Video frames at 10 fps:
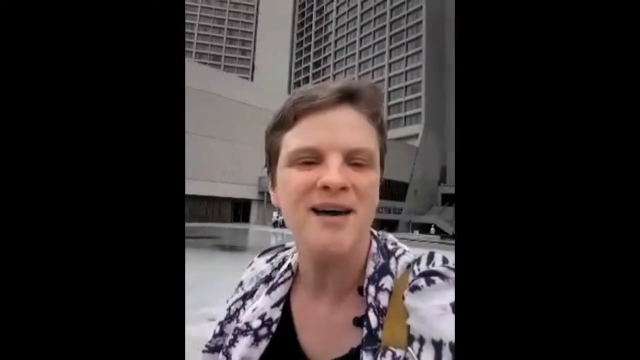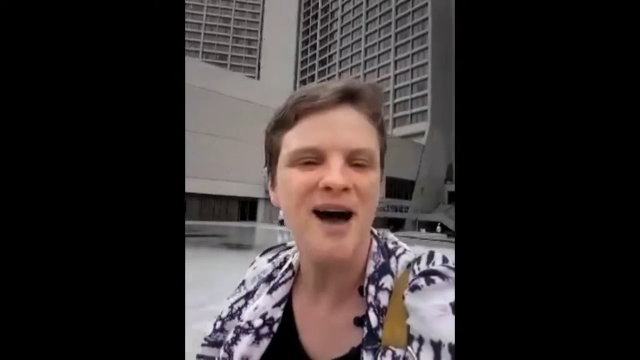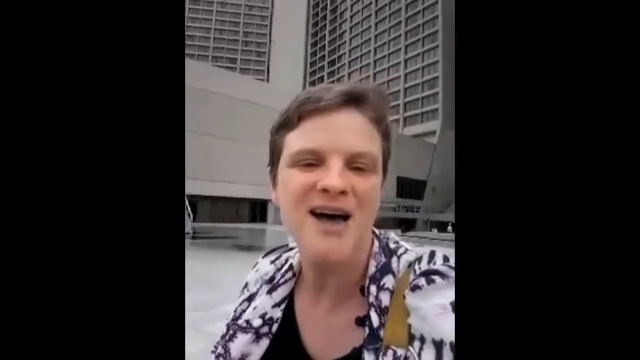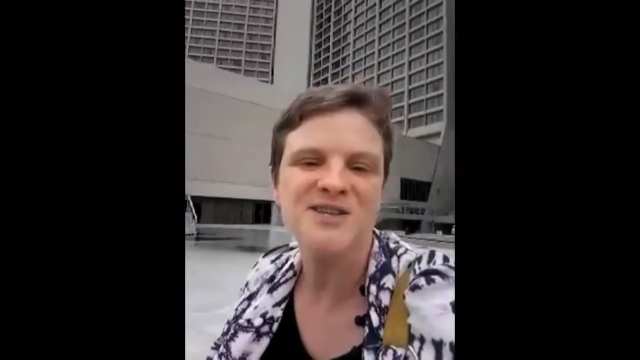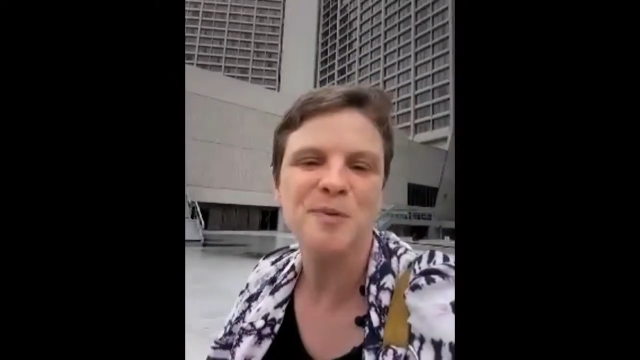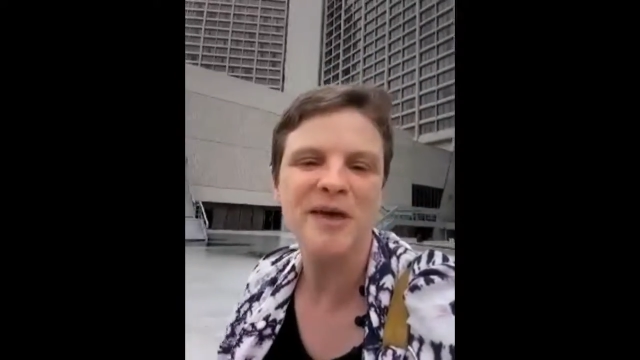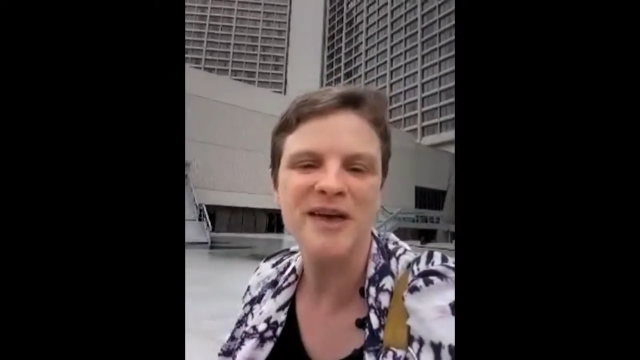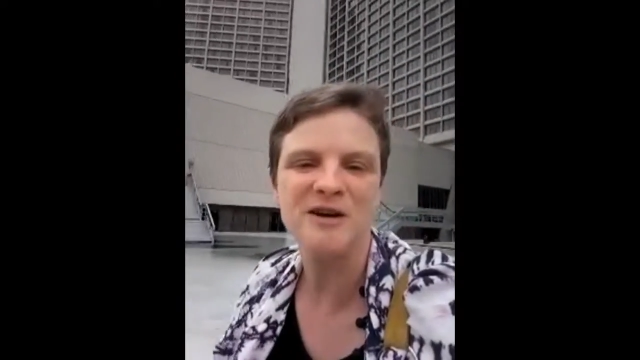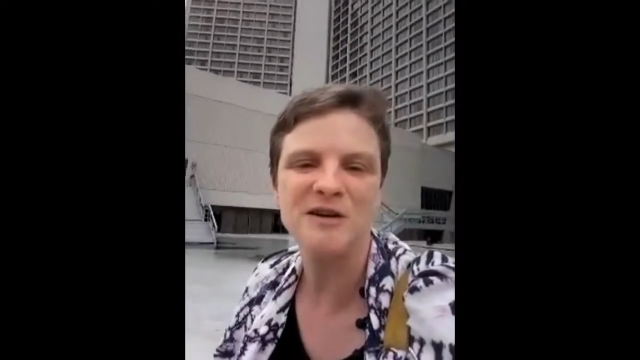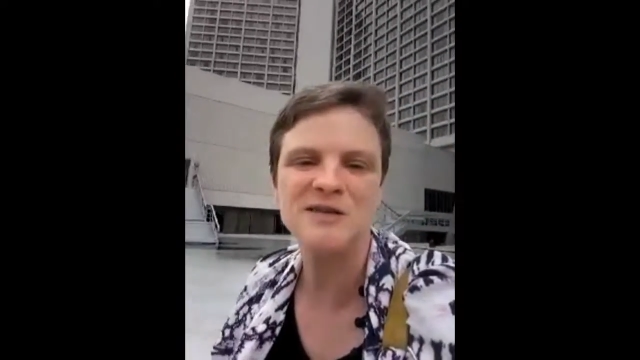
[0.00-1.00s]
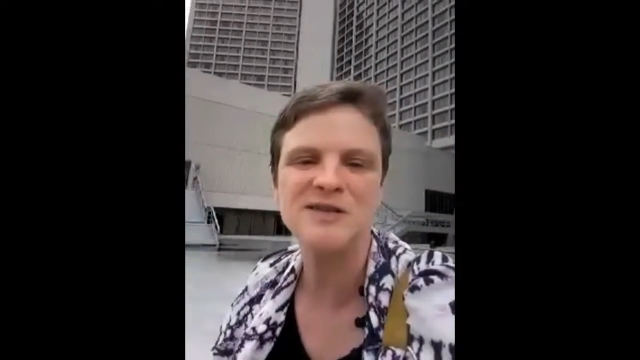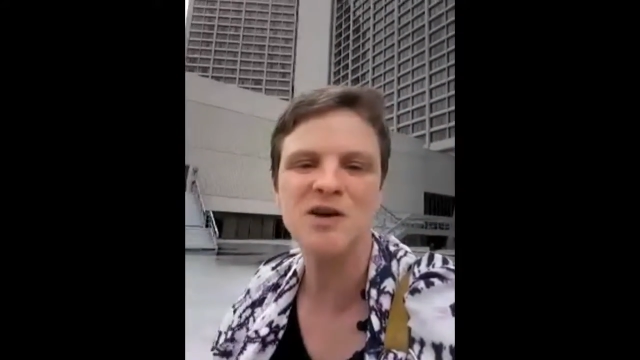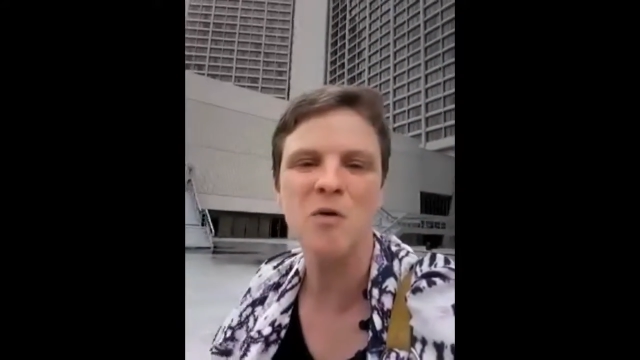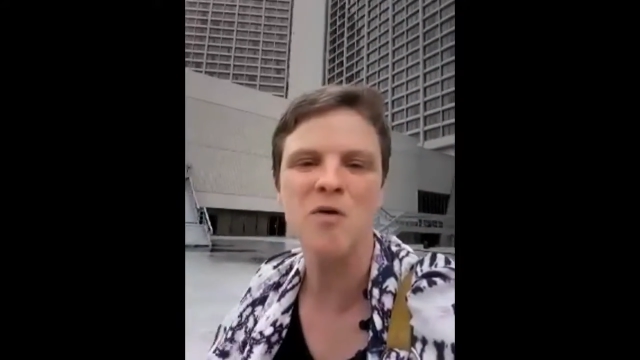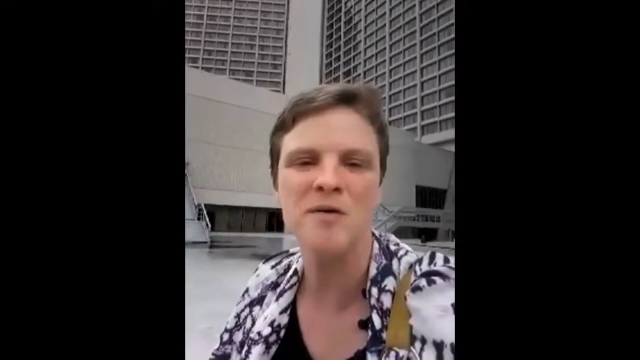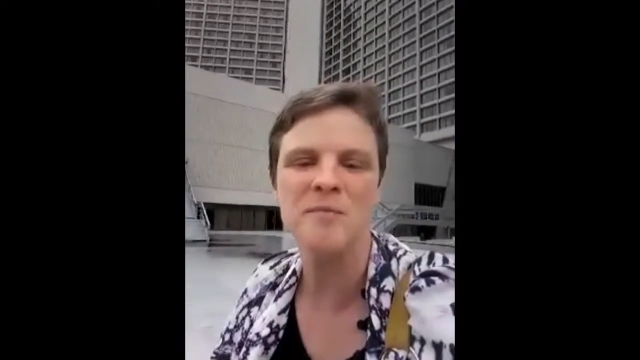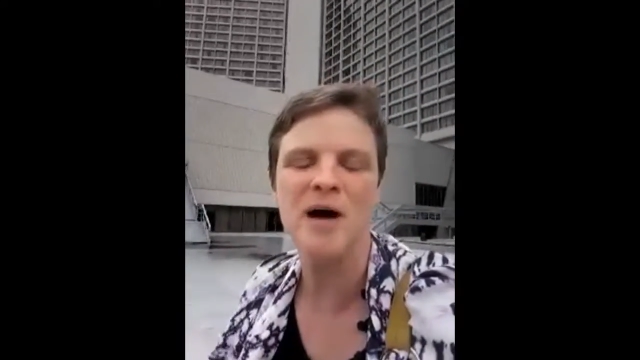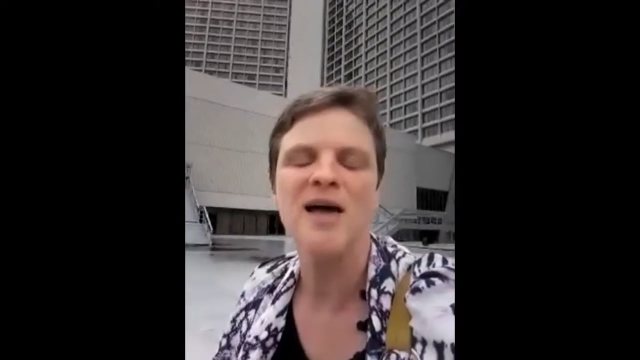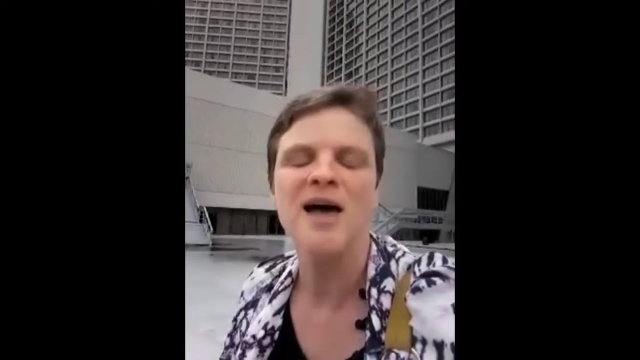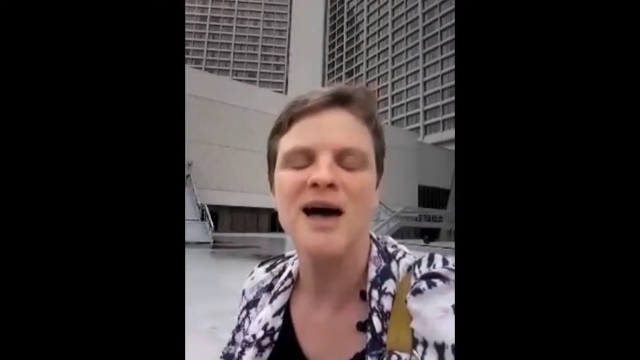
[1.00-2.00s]
cosplayers or
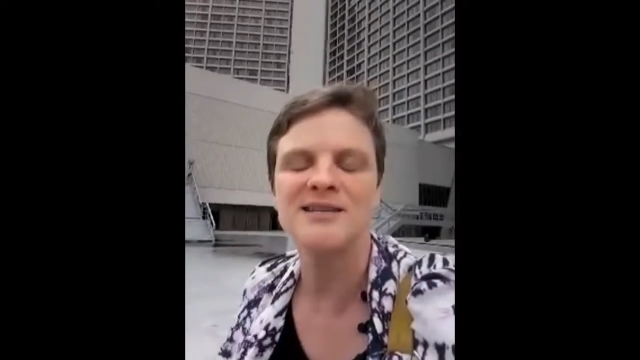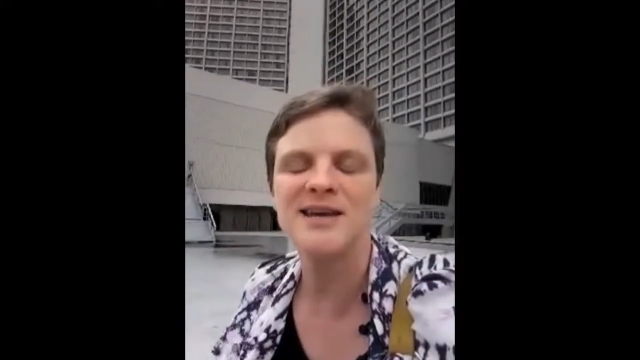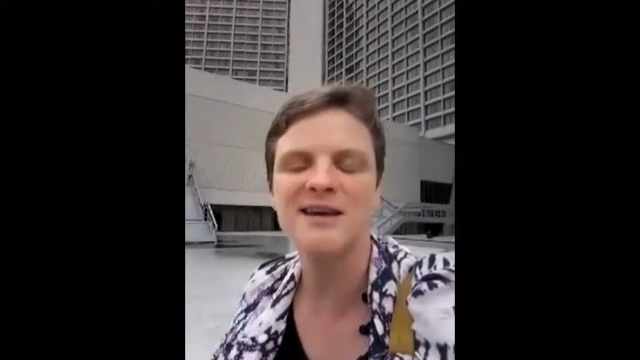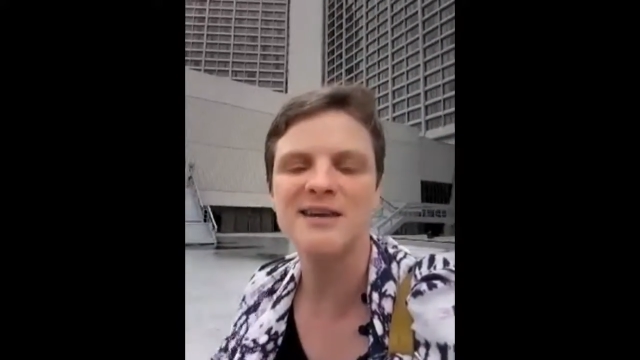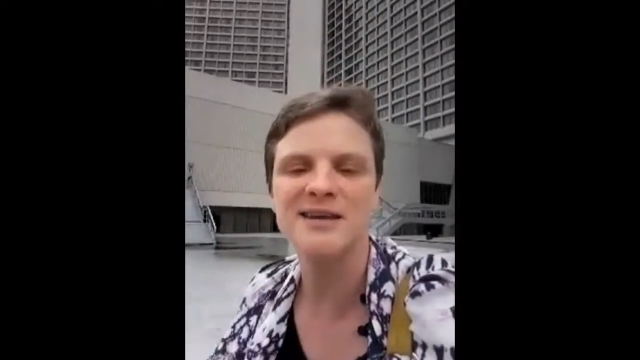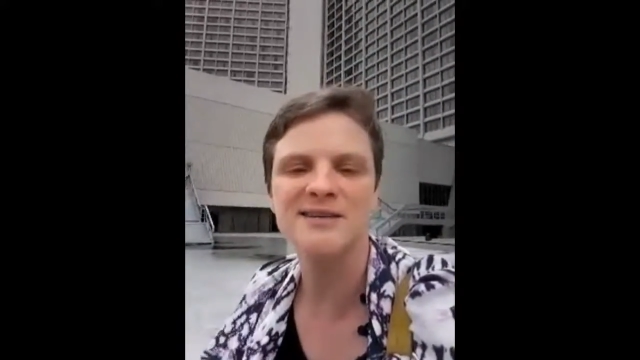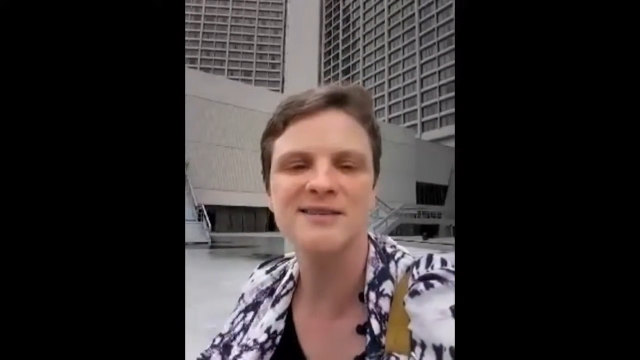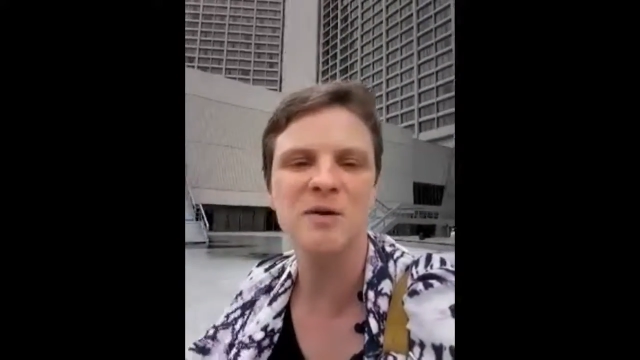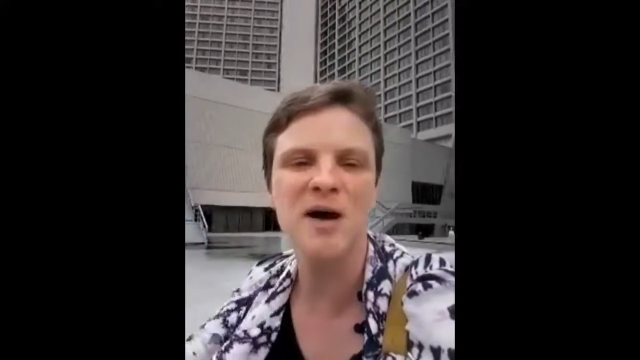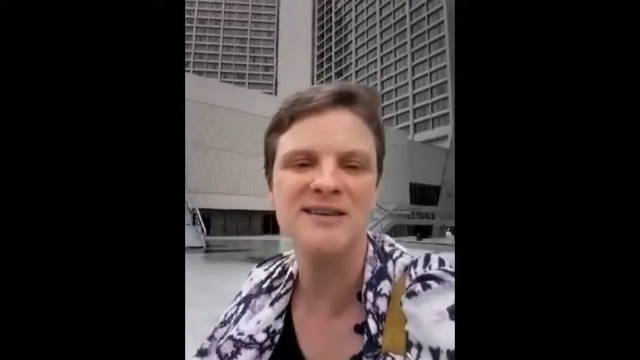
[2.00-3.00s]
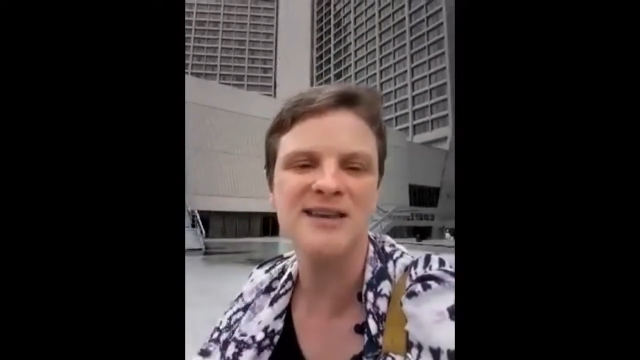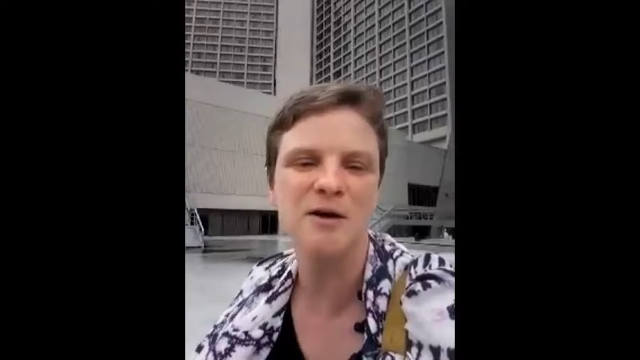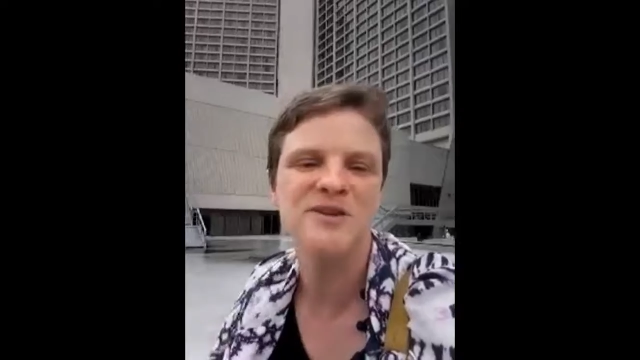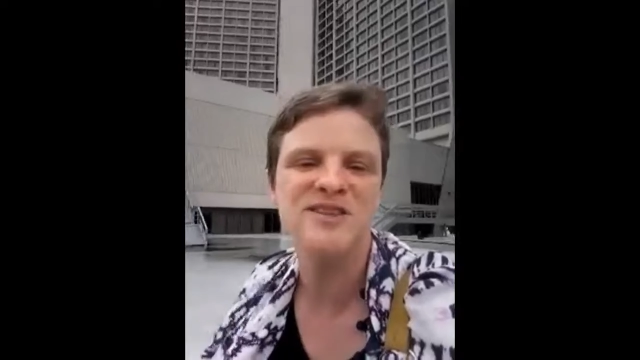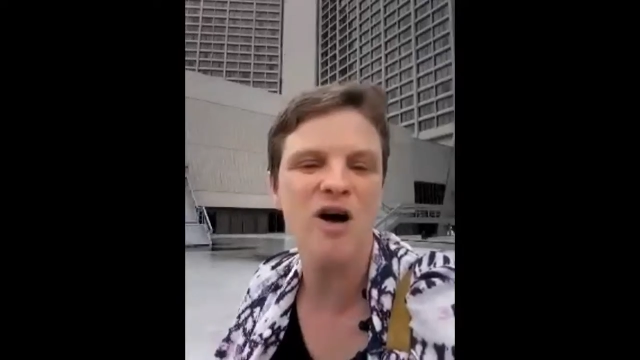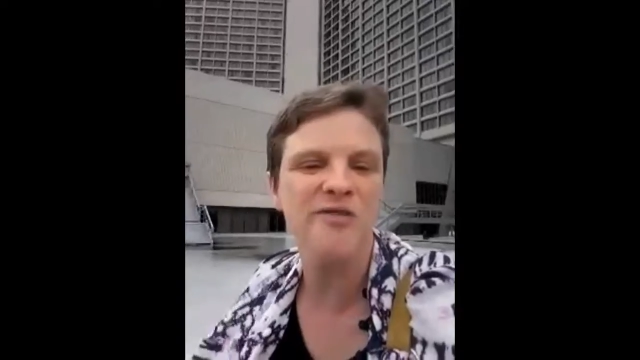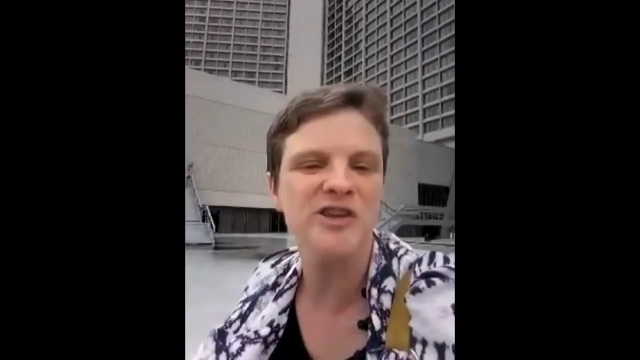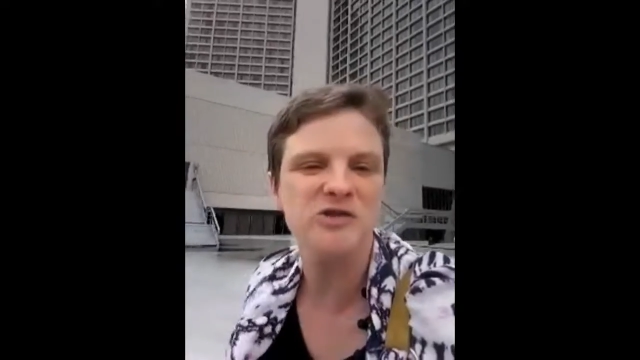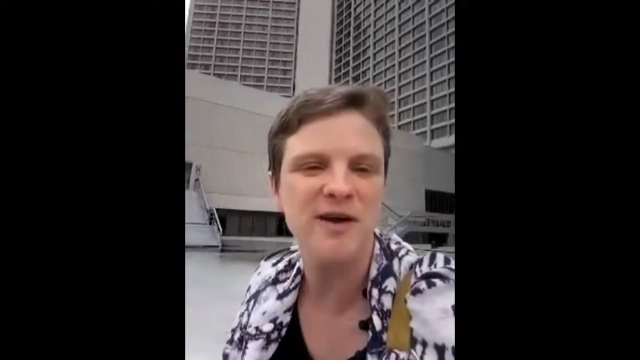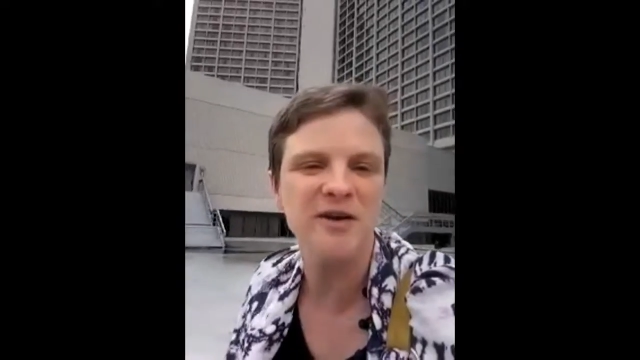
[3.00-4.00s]
attendees as I was on
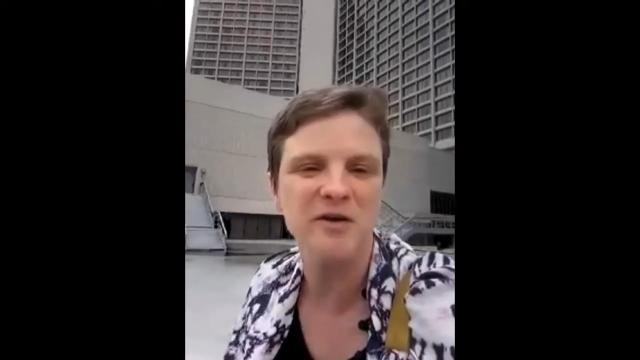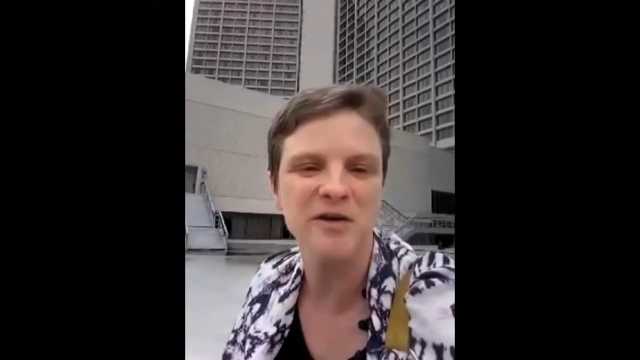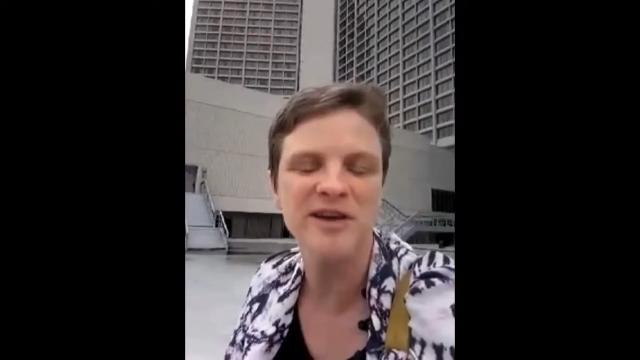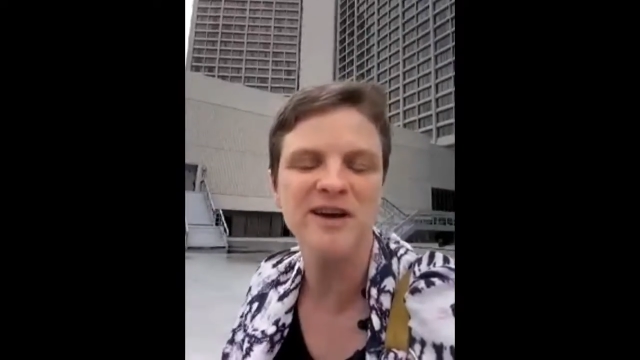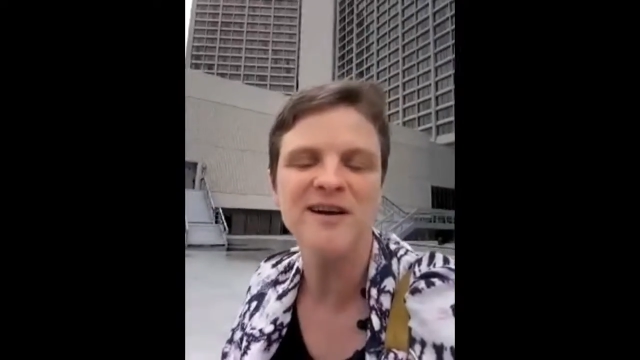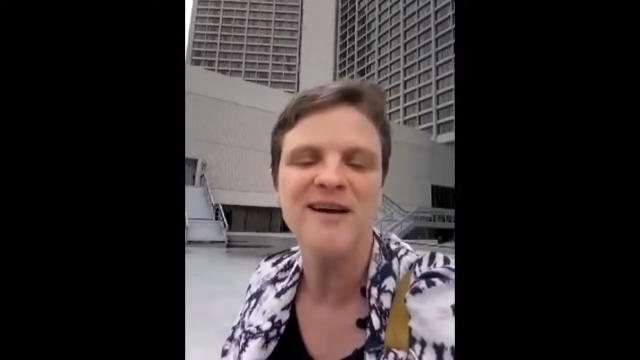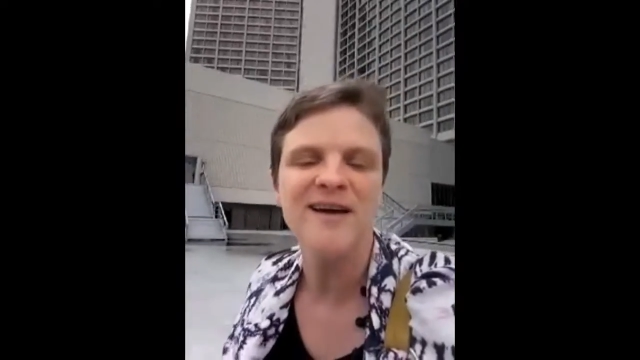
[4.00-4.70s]
the train earlier,